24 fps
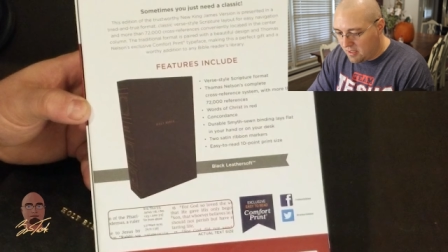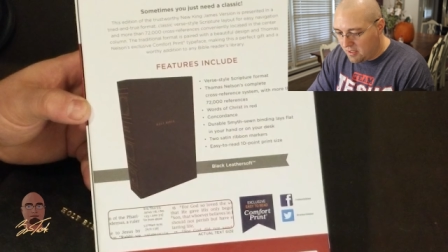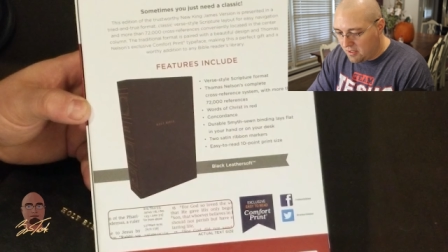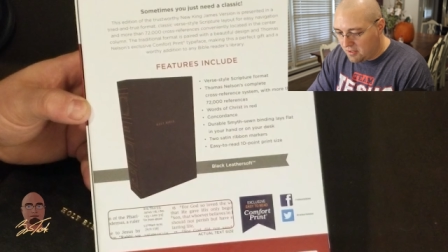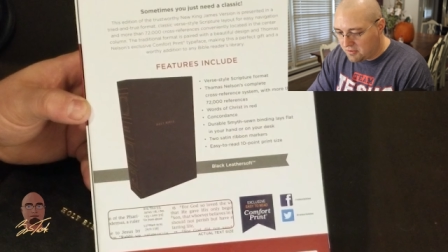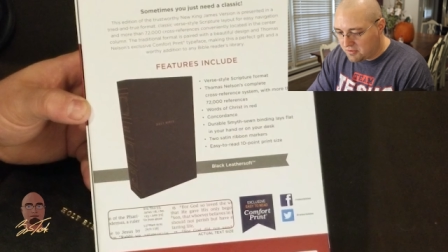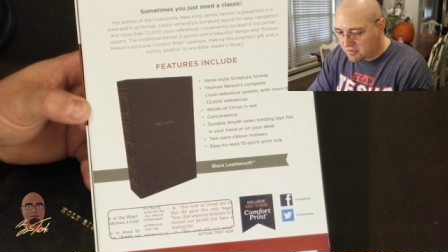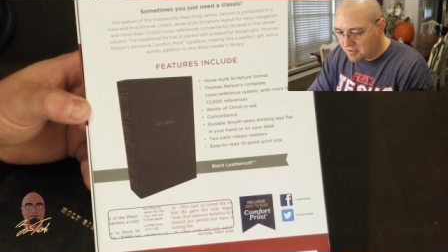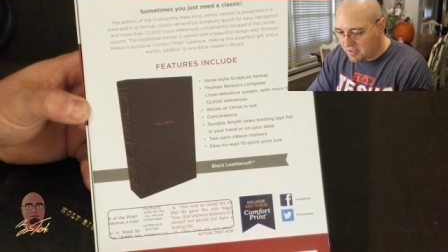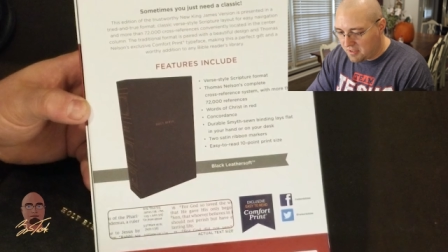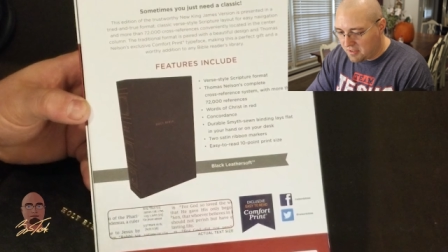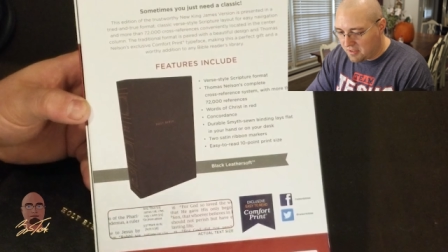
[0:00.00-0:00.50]
You
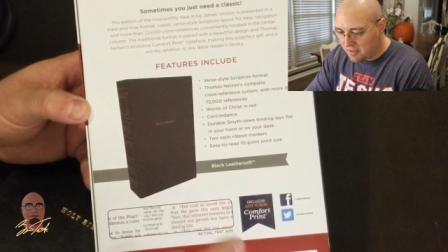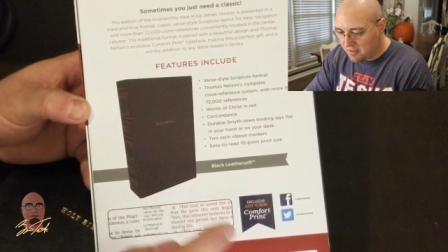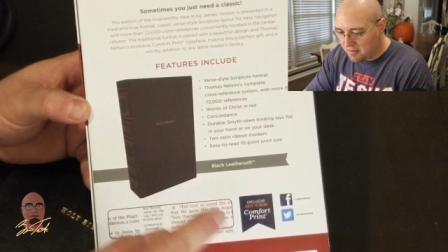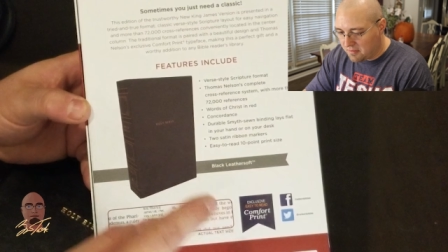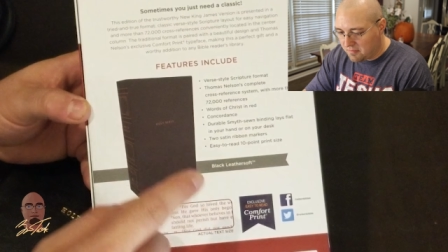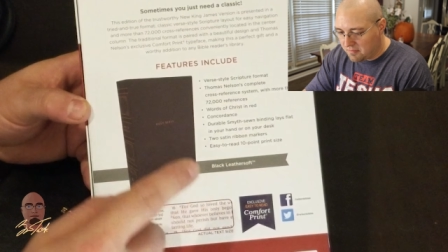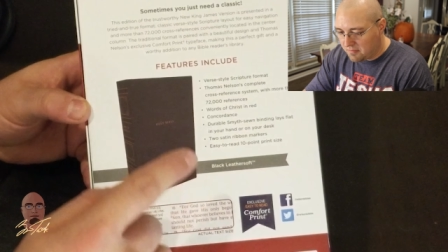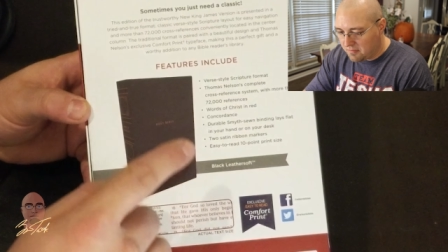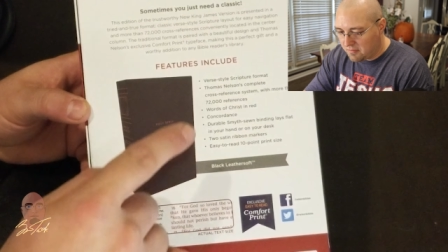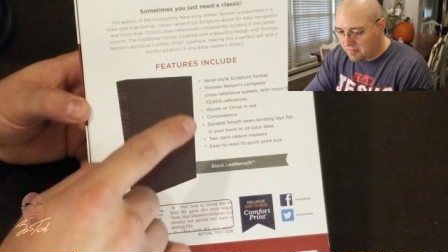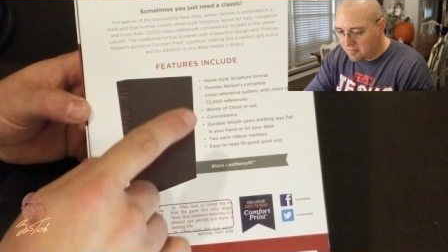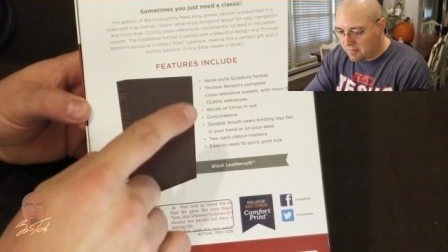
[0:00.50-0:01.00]
see
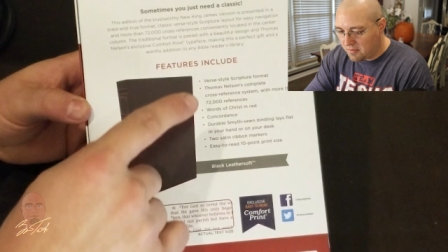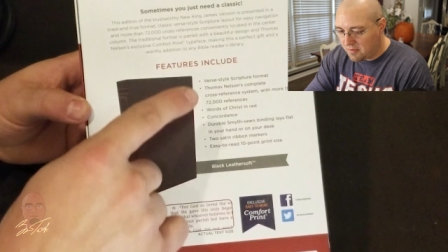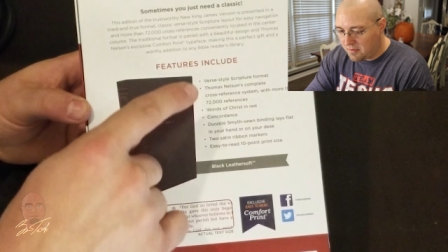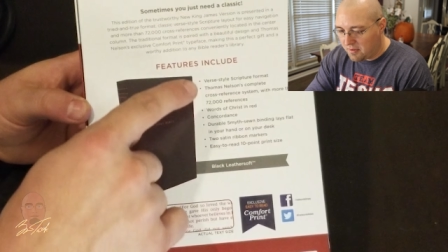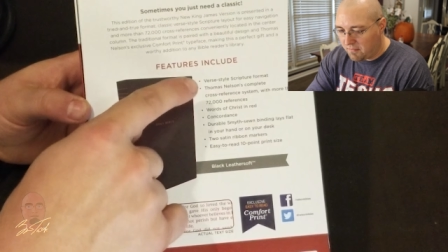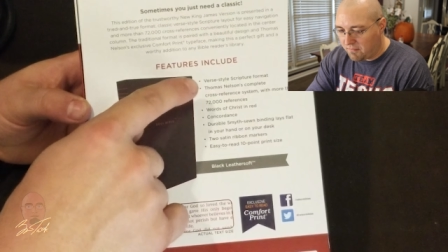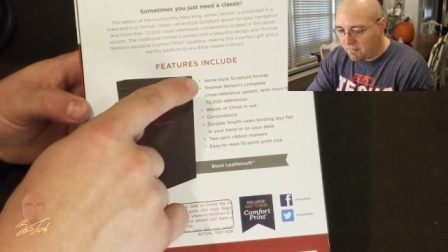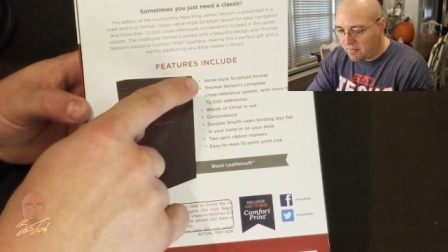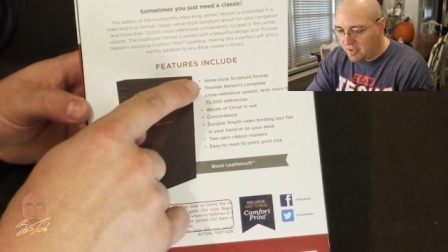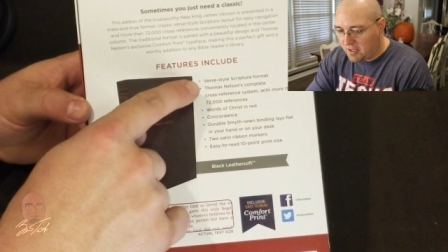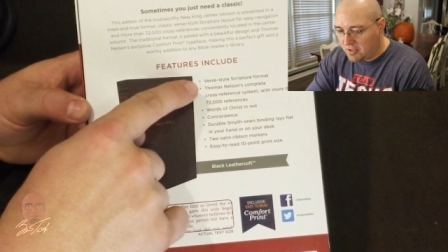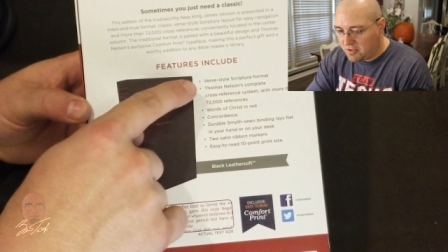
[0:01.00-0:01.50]
the
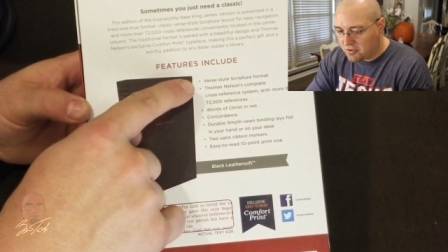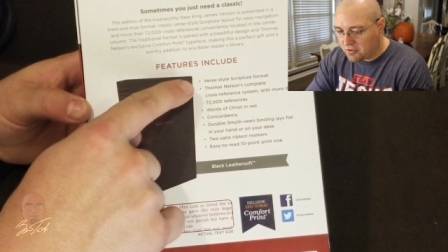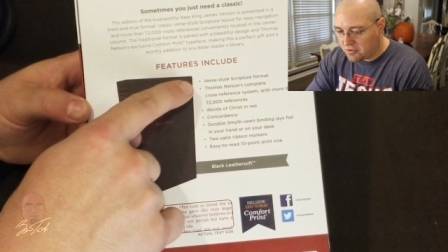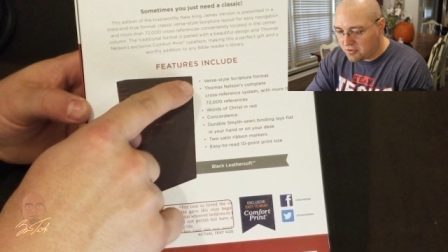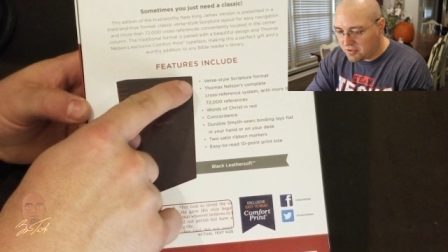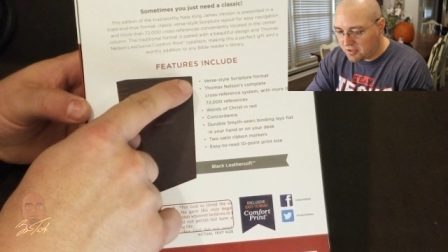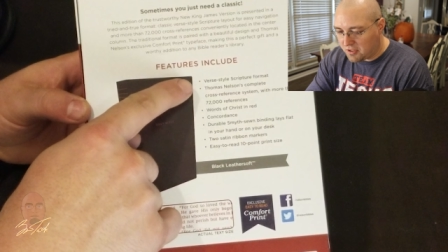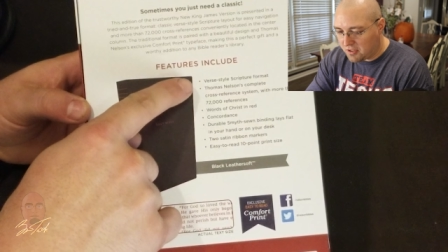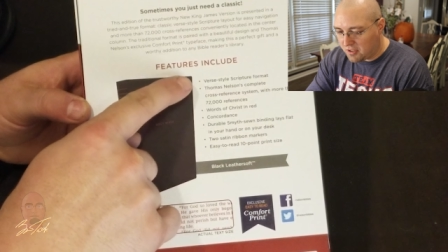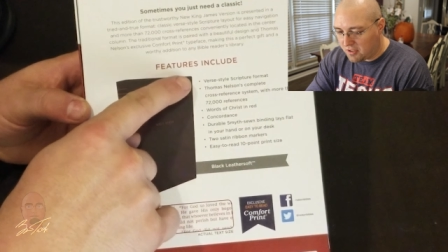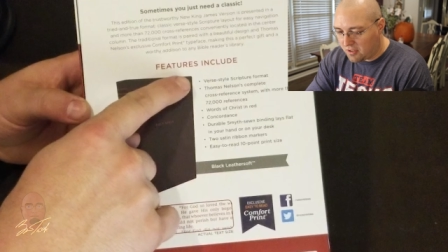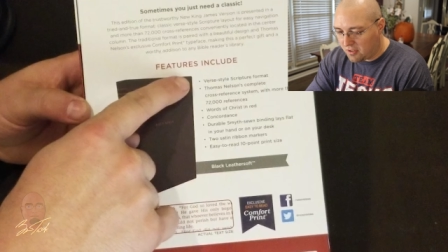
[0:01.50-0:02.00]

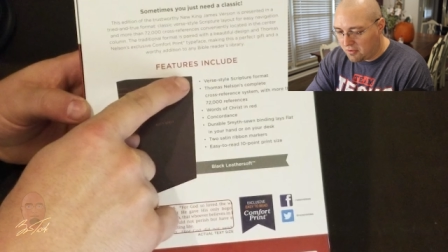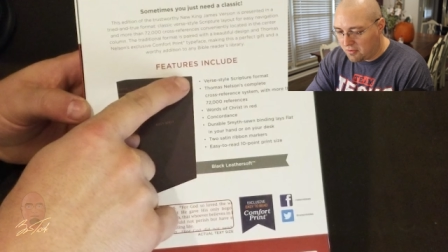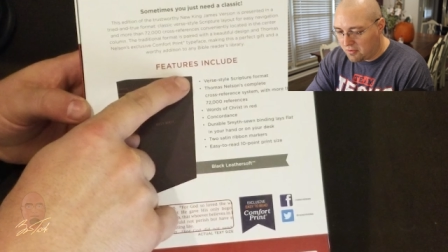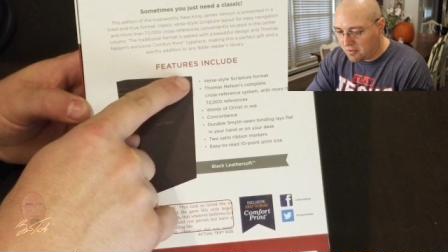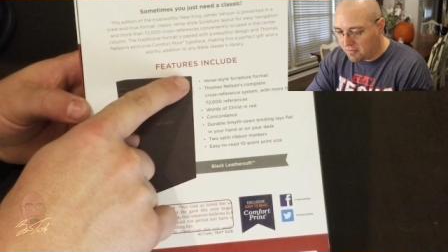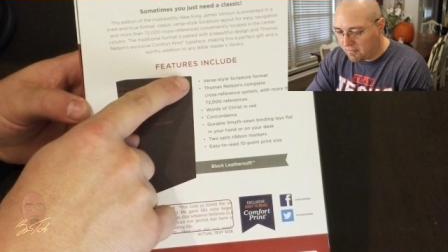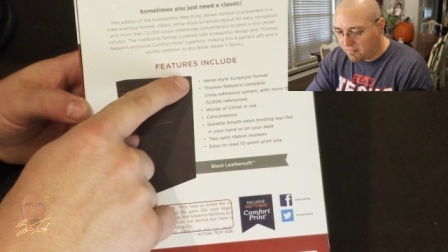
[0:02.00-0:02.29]
features include